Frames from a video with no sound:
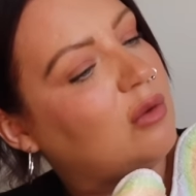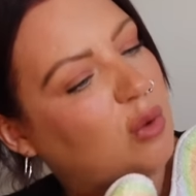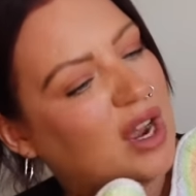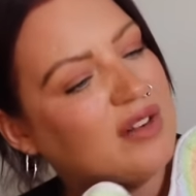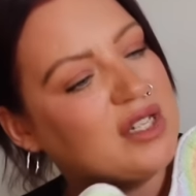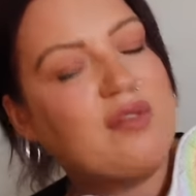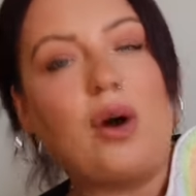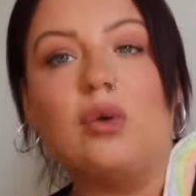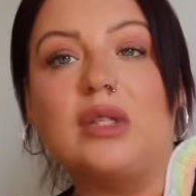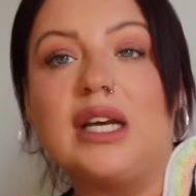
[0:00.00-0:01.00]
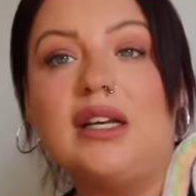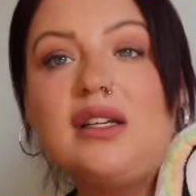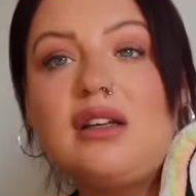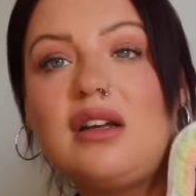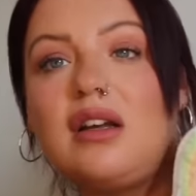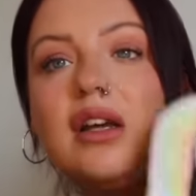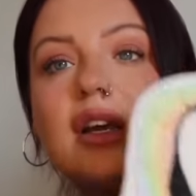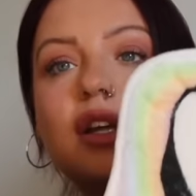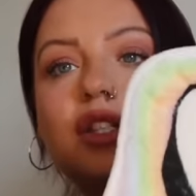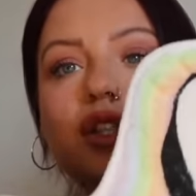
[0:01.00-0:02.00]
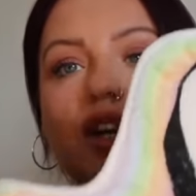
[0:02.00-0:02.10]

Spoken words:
where it's folded. Do you know